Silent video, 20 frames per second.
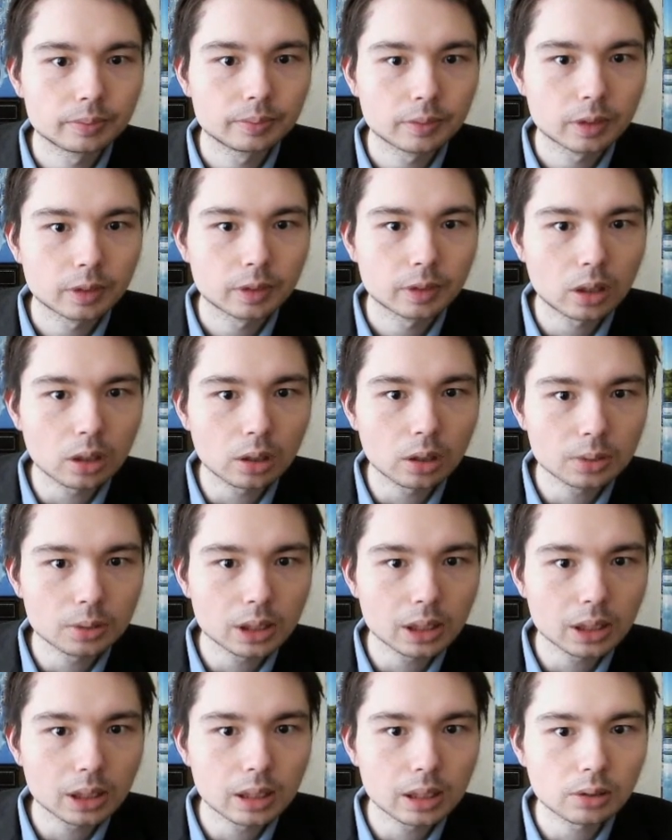
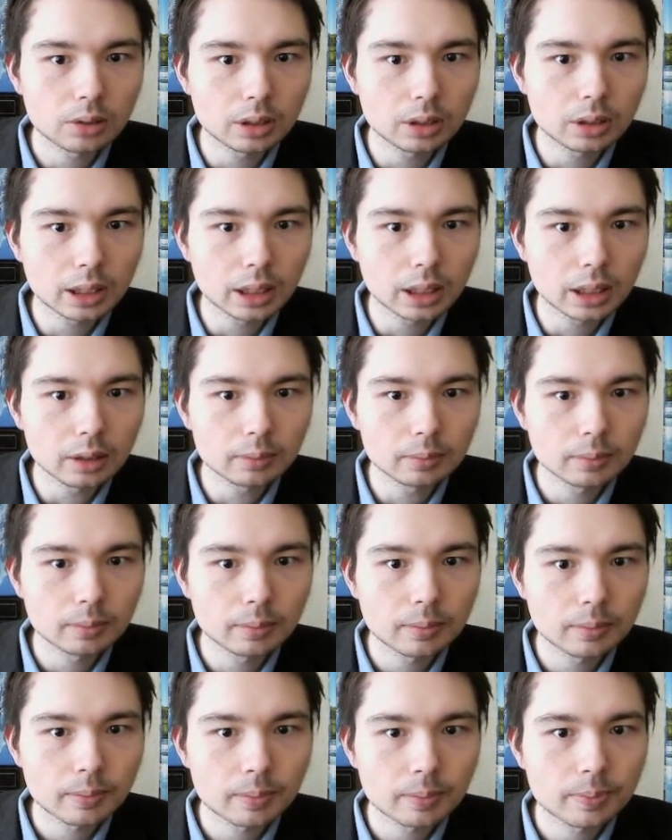closing in on the king,
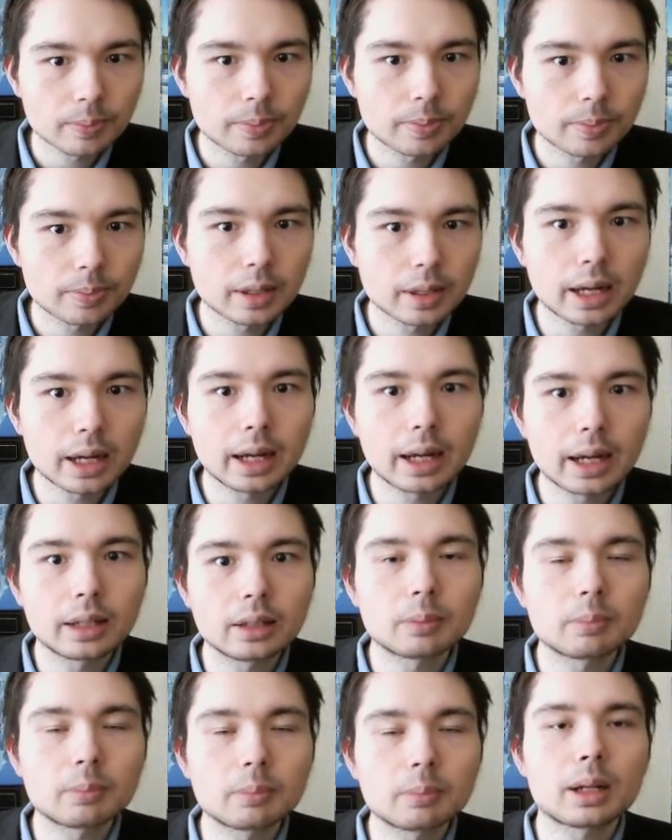
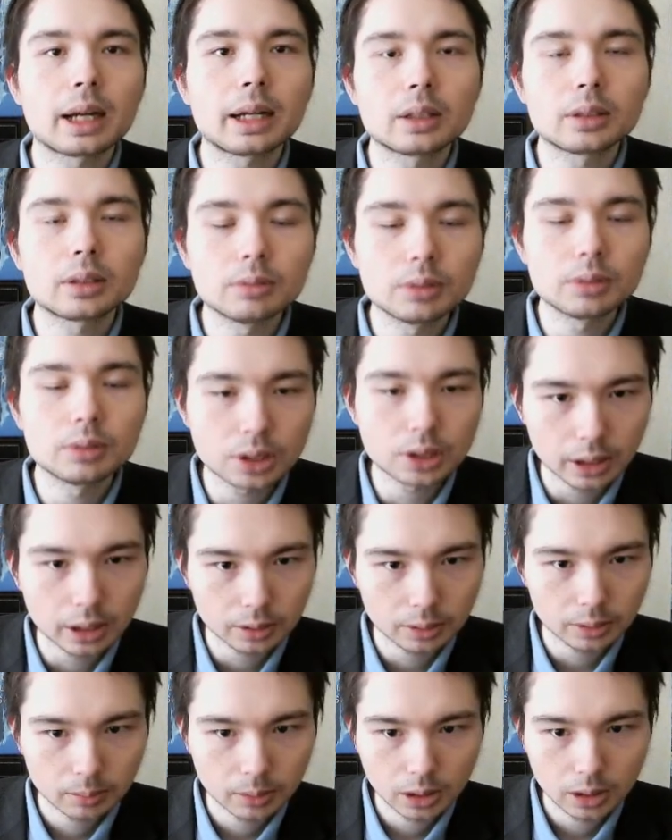and black resigned.
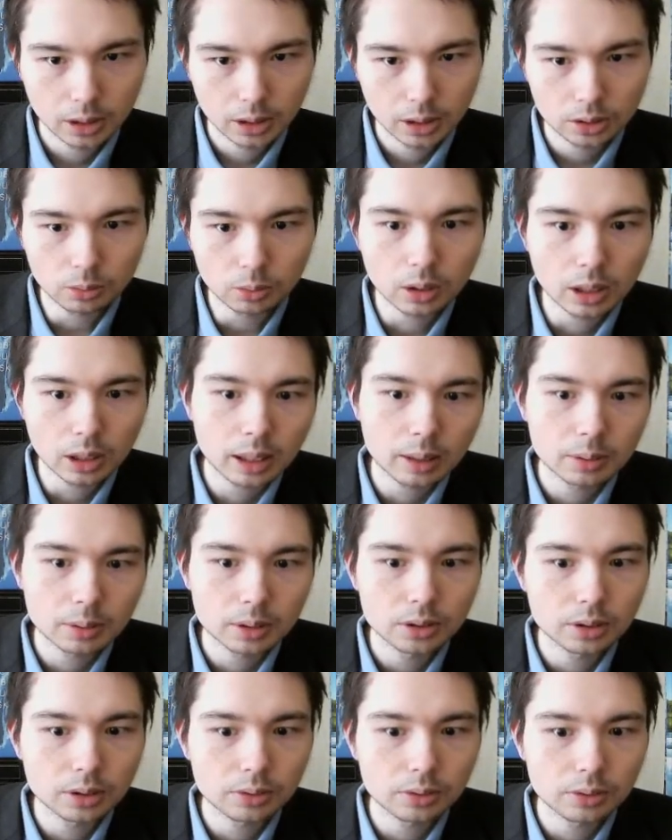So what
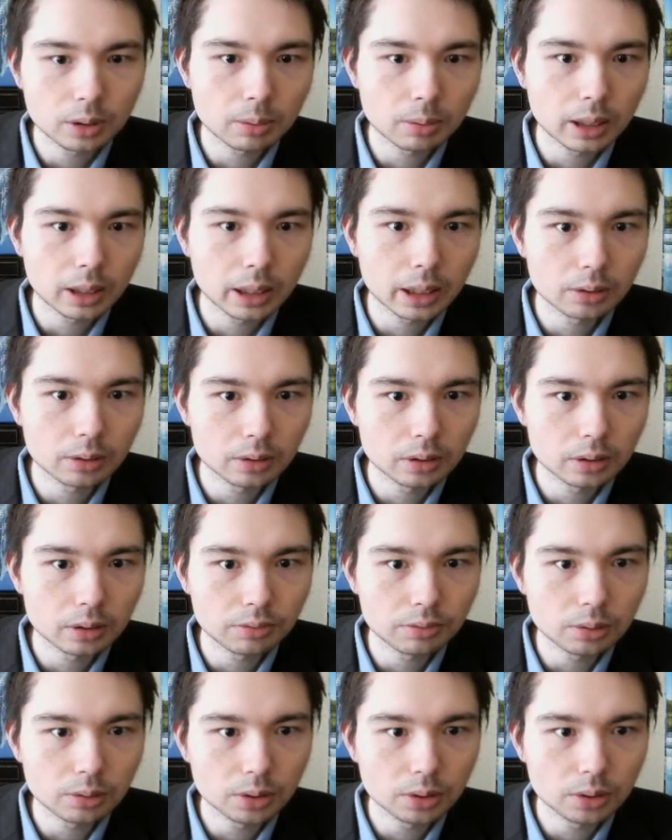happens if we play on a
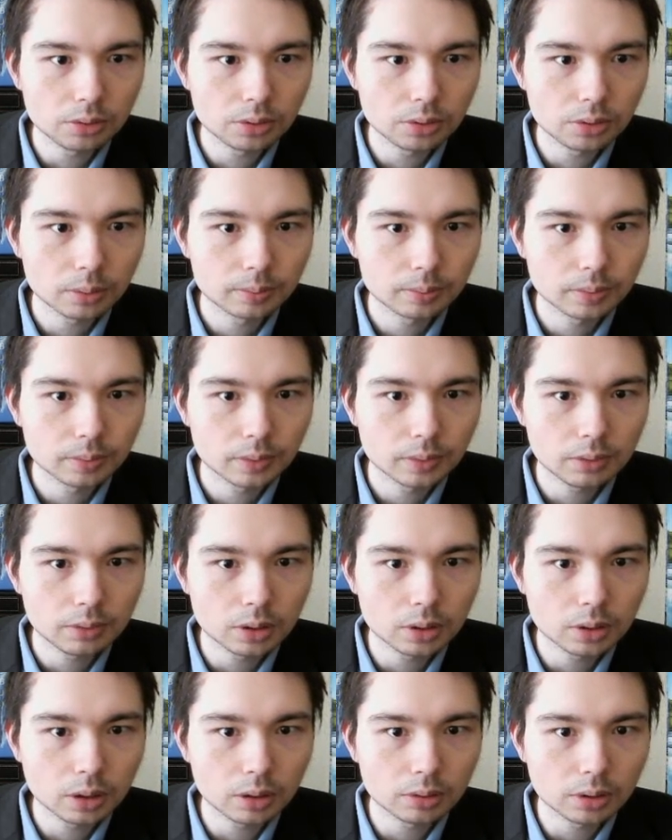few moves? If you
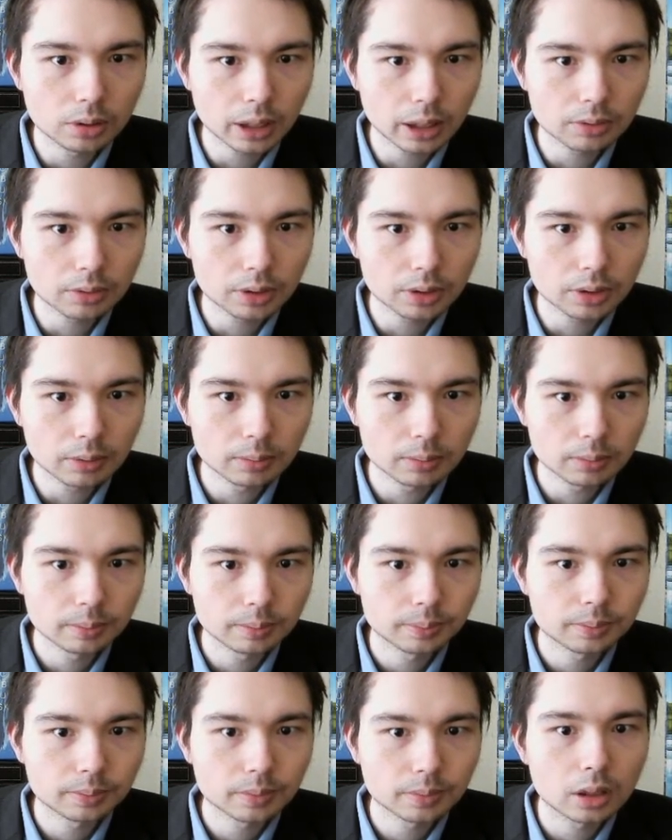go rook f7,
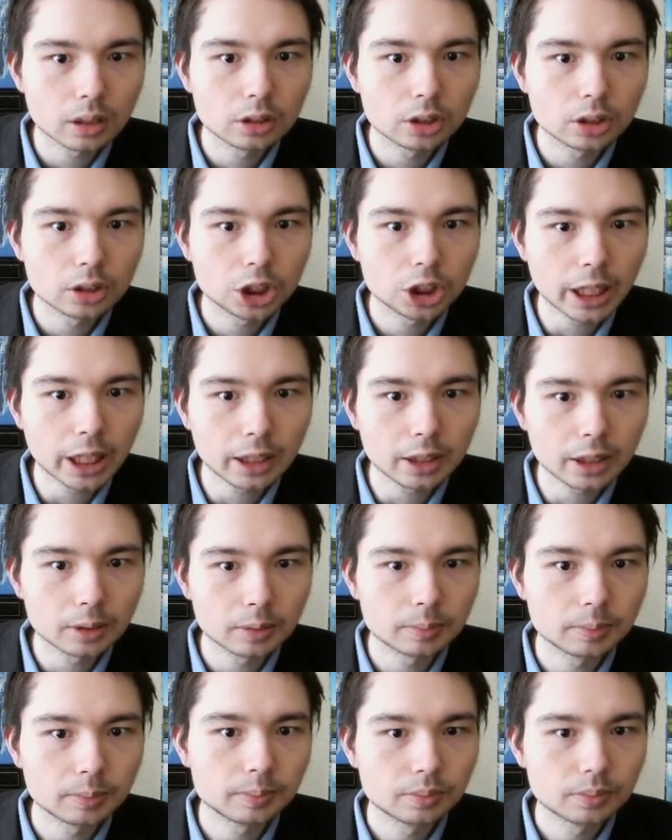check.
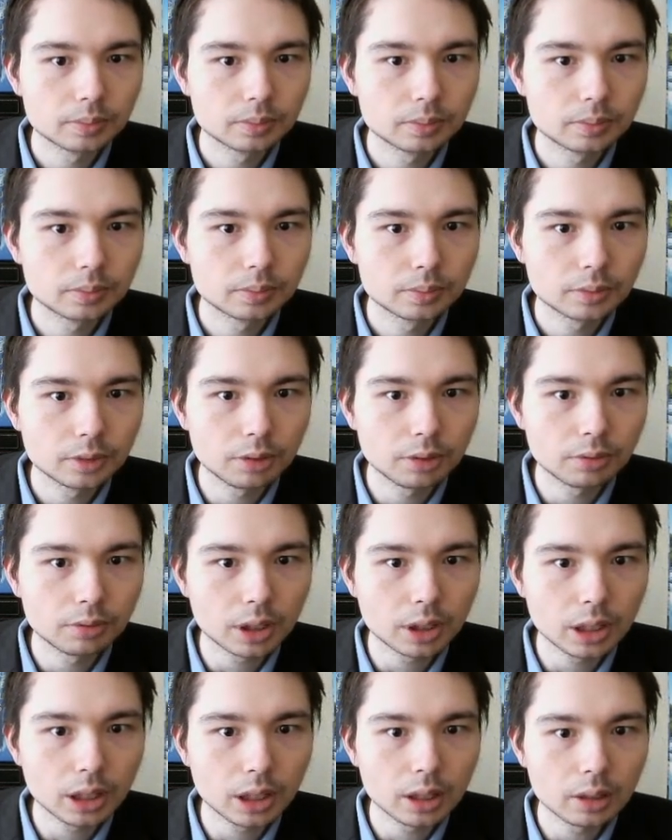If
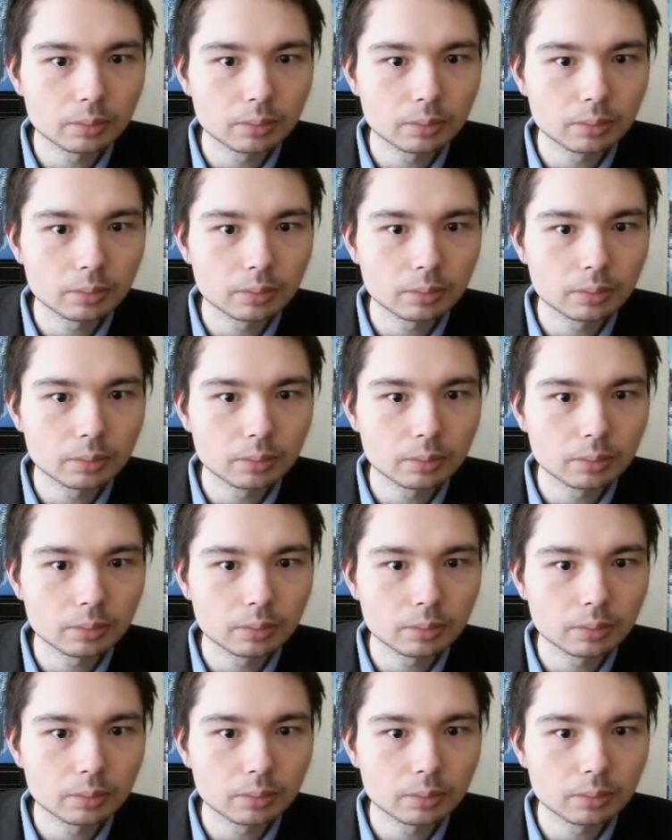king here,